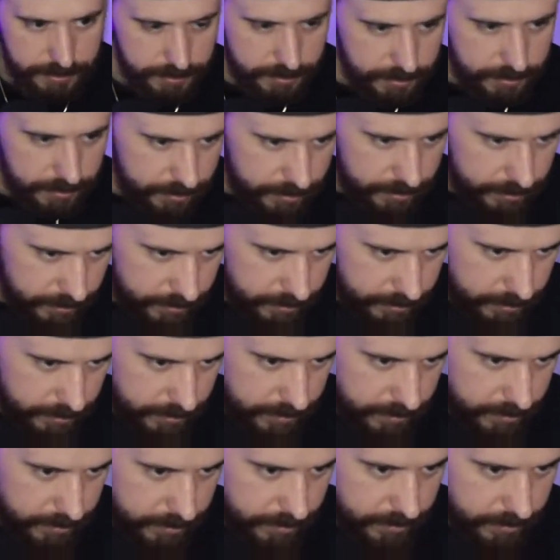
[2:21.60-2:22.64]

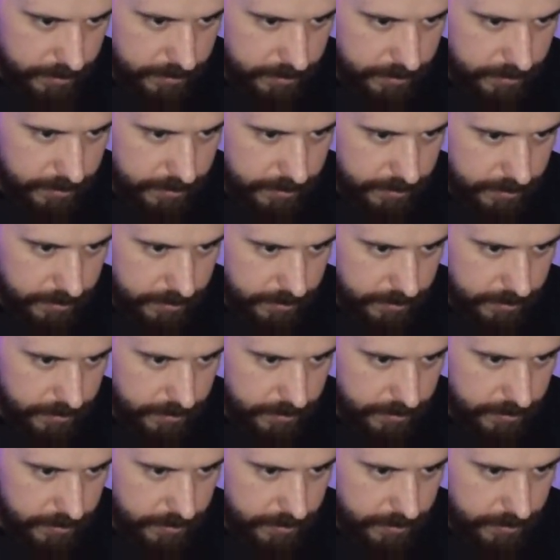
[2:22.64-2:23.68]

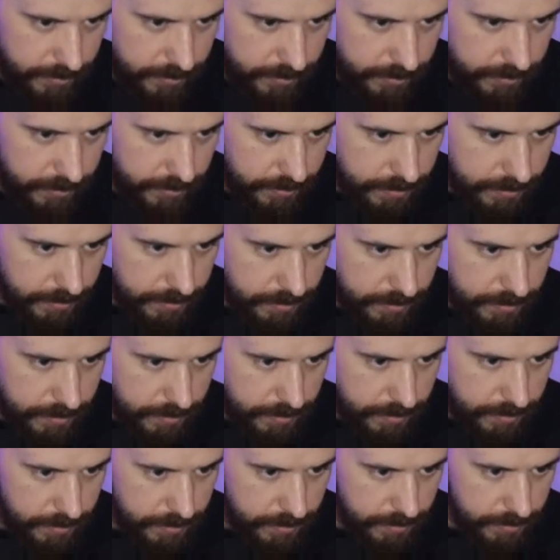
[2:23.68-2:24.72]

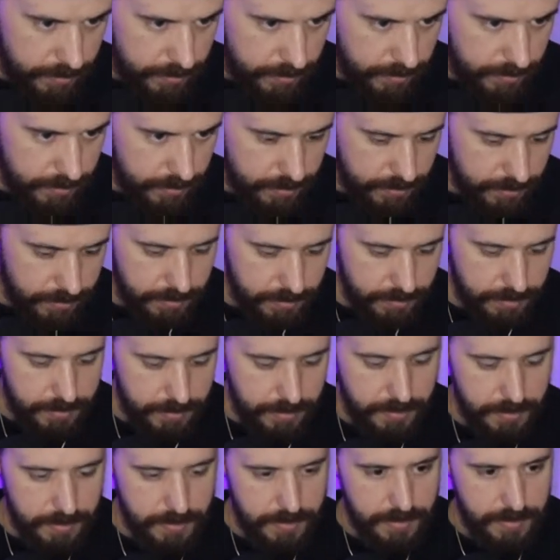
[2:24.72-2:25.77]

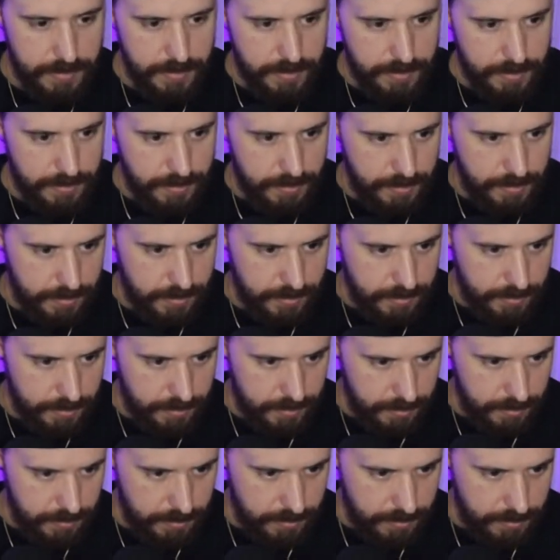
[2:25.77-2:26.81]

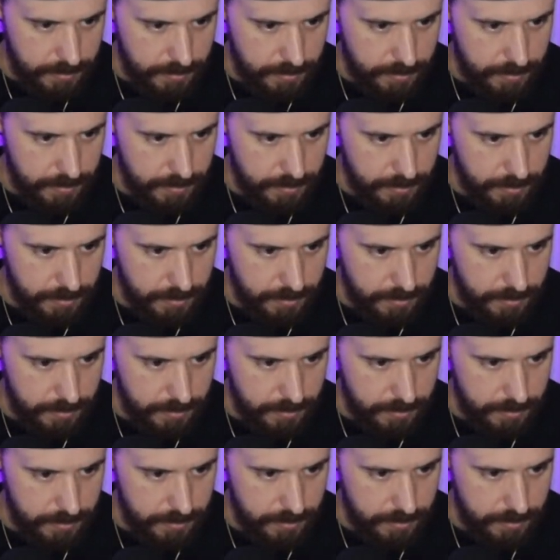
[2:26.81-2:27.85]

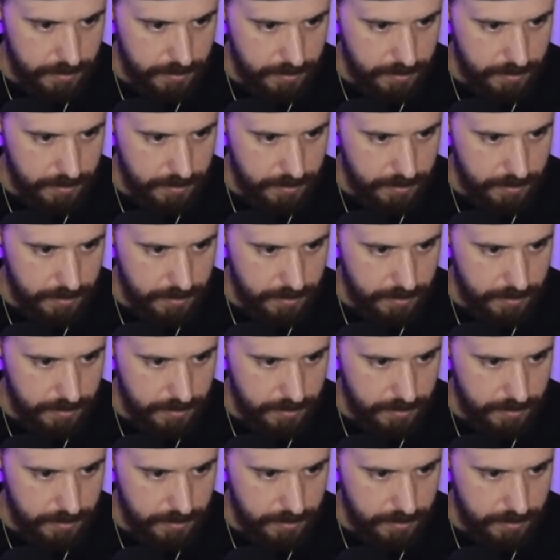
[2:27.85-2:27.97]
(silence)